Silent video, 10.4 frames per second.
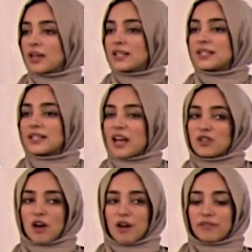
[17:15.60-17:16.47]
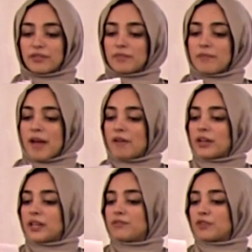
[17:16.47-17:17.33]
Standoff,
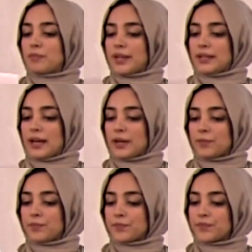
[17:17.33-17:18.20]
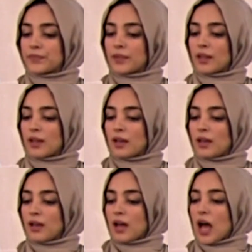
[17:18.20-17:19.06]
Mary from Bethlehem.
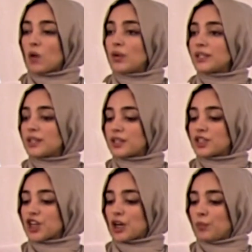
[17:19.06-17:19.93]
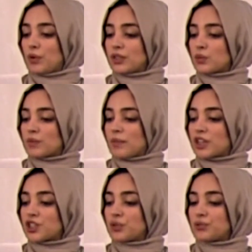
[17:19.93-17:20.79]
I went to the checkpoint with
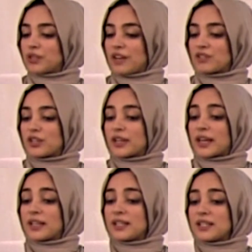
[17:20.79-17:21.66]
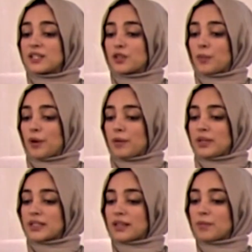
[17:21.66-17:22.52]
my children after getting Easter
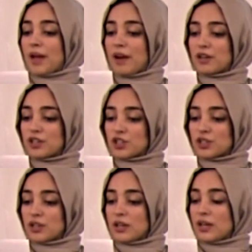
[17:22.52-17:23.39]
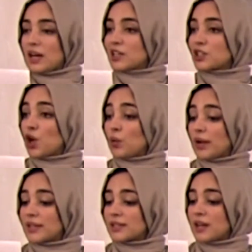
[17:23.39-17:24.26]
permits at the parish. As
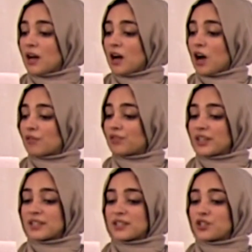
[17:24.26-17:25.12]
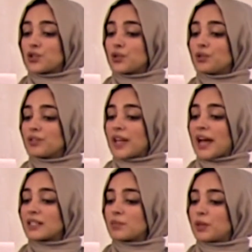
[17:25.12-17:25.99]
always, our rings and jewelry
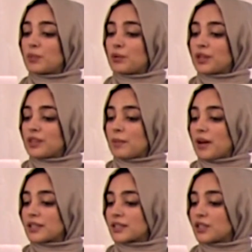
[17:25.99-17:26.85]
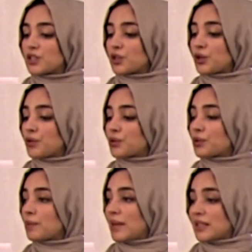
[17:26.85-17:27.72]
had to be put in the basket to go
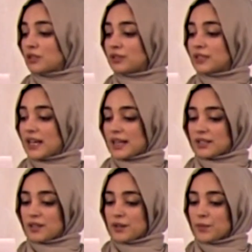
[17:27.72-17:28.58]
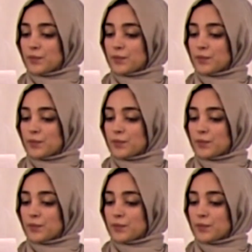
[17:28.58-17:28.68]
through the metal detector.